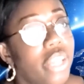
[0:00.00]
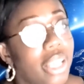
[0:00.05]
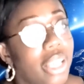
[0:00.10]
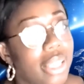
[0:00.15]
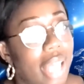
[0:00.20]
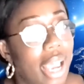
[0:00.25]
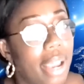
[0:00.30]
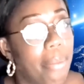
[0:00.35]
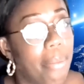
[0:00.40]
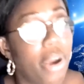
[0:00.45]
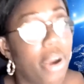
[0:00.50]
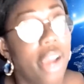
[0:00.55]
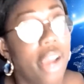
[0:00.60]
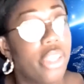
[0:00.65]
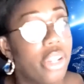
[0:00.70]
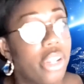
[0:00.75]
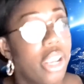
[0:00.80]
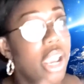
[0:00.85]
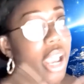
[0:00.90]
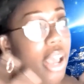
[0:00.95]
that in mind,
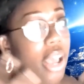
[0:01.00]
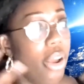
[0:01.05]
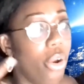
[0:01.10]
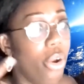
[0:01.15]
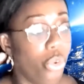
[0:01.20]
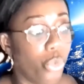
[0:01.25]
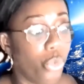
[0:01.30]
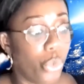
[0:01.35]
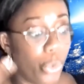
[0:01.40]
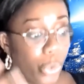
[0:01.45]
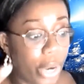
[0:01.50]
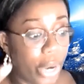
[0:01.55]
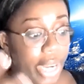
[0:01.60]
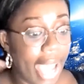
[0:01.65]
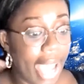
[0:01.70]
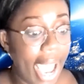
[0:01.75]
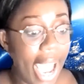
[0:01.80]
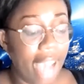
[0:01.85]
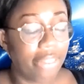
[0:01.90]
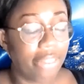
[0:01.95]
that we already
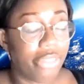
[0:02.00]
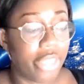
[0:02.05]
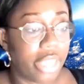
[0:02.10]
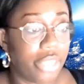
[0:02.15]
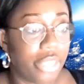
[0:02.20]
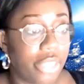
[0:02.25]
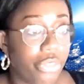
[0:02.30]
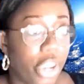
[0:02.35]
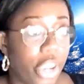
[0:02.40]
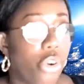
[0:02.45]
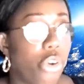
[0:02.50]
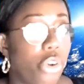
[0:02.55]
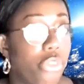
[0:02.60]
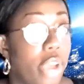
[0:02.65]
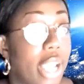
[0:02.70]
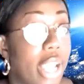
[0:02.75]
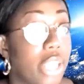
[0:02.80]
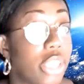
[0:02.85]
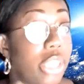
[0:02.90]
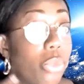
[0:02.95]
have this fear of
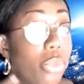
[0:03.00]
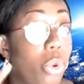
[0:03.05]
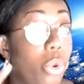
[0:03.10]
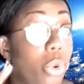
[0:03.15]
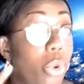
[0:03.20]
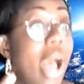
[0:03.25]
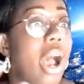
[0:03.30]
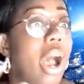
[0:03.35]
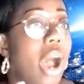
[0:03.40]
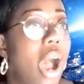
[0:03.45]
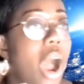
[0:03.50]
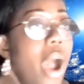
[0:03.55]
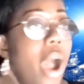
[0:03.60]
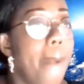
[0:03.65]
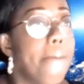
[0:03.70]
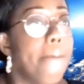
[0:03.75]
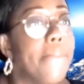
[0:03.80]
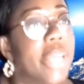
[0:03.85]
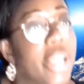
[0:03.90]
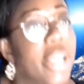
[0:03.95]
actually, well,
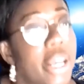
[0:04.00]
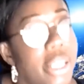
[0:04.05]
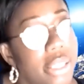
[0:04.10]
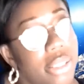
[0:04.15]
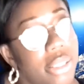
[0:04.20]
because of the